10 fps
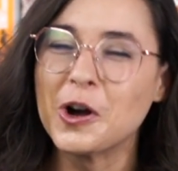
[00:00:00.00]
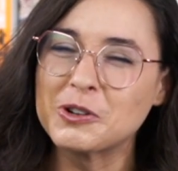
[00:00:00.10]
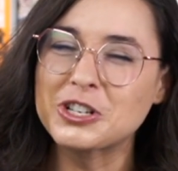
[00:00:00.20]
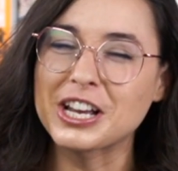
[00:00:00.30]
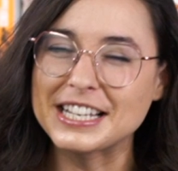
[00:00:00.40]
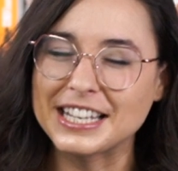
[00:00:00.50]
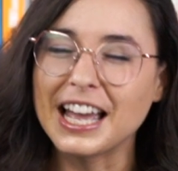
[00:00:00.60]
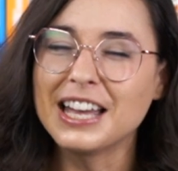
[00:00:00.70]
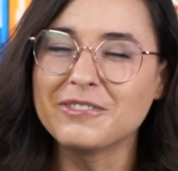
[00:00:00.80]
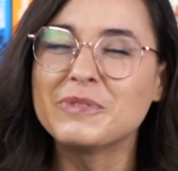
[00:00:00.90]
which I
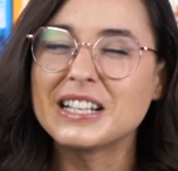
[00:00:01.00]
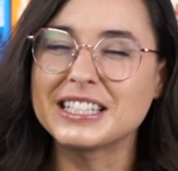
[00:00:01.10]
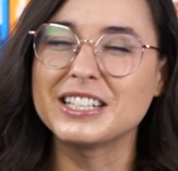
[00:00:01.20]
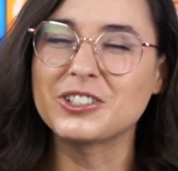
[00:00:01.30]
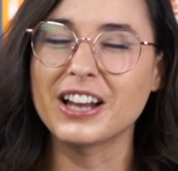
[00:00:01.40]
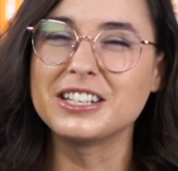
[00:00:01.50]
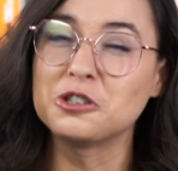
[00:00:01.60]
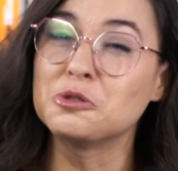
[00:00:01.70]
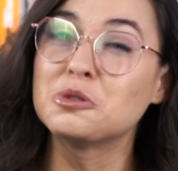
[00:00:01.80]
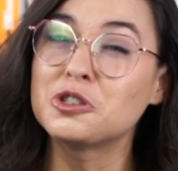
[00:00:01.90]
get because he tried to
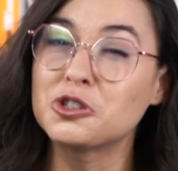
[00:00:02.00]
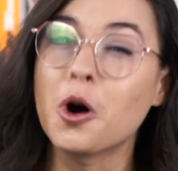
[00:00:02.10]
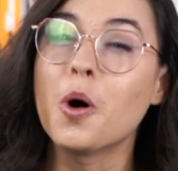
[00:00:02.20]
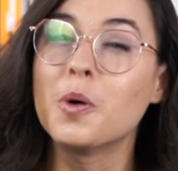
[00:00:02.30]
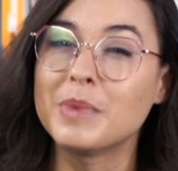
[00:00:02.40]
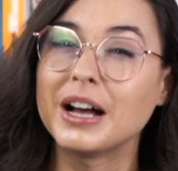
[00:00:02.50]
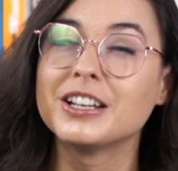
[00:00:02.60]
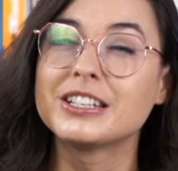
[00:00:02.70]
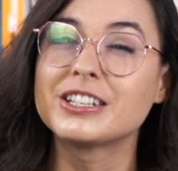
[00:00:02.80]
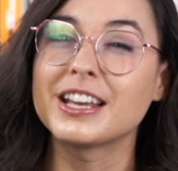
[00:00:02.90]
do so
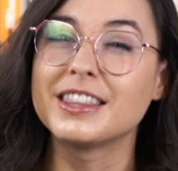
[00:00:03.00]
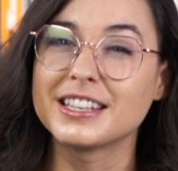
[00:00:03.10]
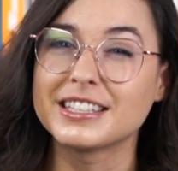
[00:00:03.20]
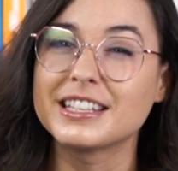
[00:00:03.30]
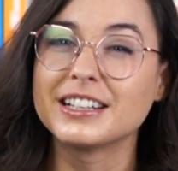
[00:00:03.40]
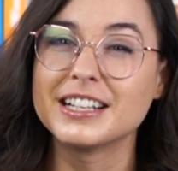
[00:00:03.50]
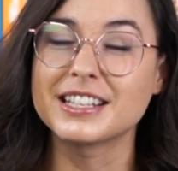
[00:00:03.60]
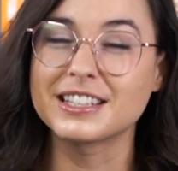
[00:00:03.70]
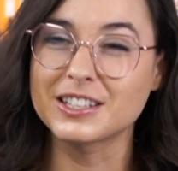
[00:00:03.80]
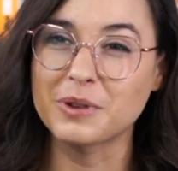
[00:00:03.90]
much in this series,
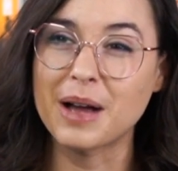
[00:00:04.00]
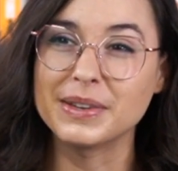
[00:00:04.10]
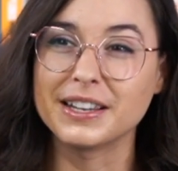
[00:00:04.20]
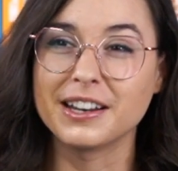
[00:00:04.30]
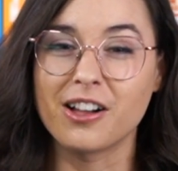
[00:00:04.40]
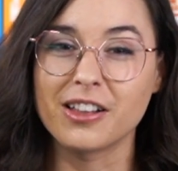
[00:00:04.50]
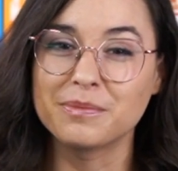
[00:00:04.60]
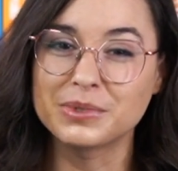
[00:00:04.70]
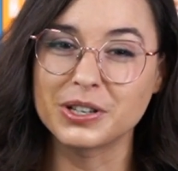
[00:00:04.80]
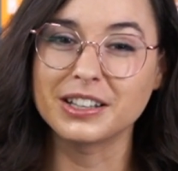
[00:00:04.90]
and so wrapping it all
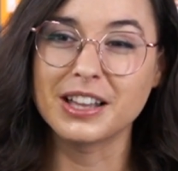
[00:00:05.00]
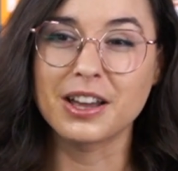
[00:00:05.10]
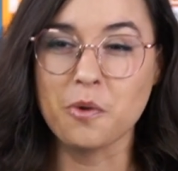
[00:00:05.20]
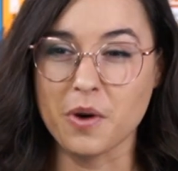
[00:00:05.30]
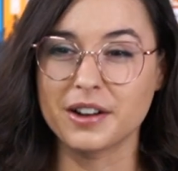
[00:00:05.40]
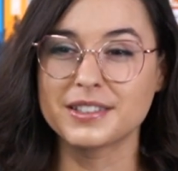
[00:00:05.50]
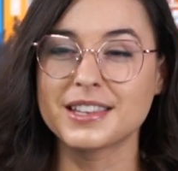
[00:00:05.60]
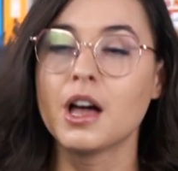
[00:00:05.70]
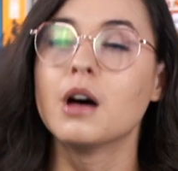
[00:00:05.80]
up took a lot of words,